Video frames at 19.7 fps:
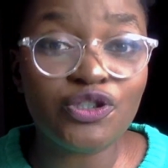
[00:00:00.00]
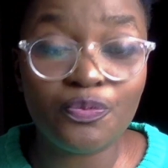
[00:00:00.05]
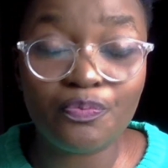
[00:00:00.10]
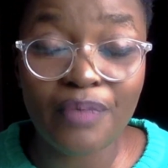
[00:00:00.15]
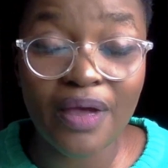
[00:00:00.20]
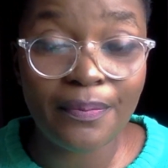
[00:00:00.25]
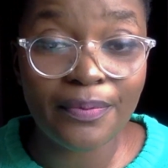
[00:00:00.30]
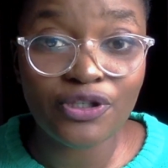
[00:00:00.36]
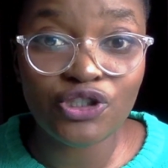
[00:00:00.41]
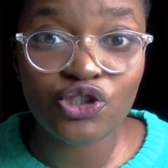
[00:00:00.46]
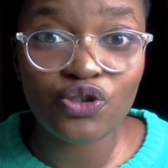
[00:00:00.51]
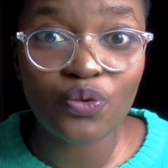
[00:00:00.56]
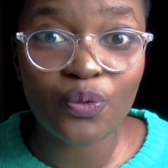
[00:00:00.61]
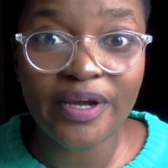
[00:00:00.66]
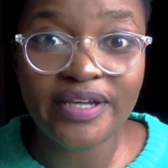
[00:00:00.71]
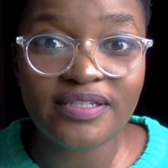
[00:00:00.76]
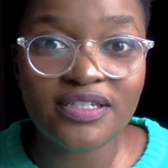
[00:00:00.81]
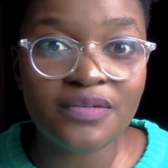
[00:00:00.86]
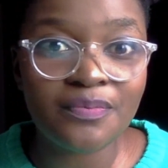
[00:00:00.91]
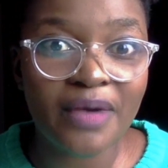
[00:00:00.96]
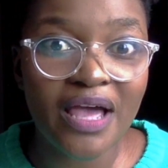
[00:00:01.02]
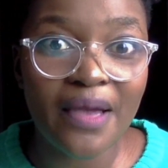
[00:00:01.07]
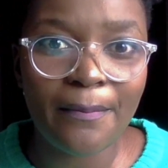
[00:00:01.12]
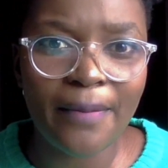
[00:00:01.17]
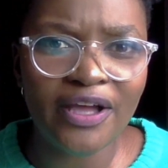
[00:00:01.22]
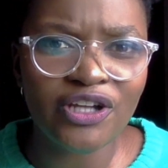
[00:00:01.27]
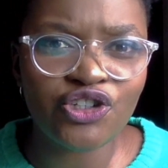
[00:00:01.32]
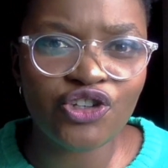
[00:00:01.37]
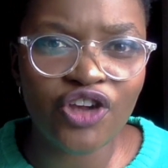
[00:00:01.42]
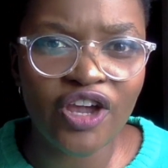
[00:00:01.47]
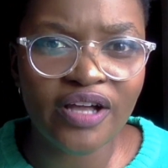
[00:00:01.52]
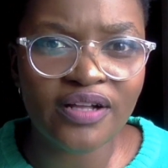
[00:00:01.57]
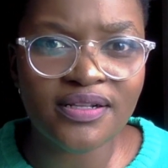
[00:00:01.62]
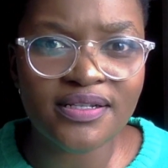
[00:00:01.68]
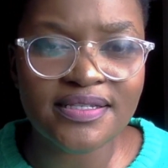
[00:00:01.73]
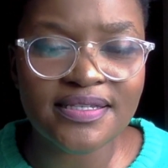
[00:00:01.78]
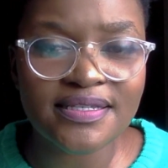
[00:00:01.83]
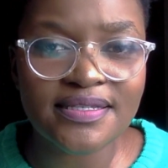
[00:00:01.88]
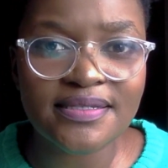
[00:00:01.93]
perpetuated by a
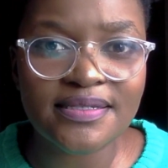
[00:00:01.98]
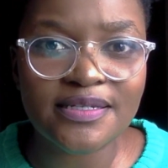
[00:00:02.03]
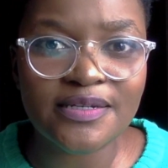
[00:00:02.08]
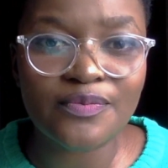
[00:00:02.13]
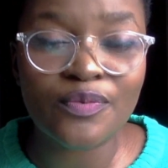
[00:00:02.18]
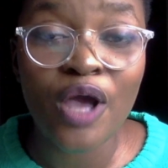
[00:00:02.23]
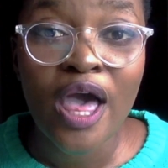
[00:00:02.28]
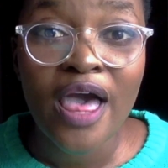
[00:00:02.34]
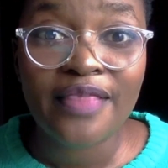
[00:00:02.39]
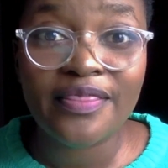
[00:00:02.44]
patriarchal system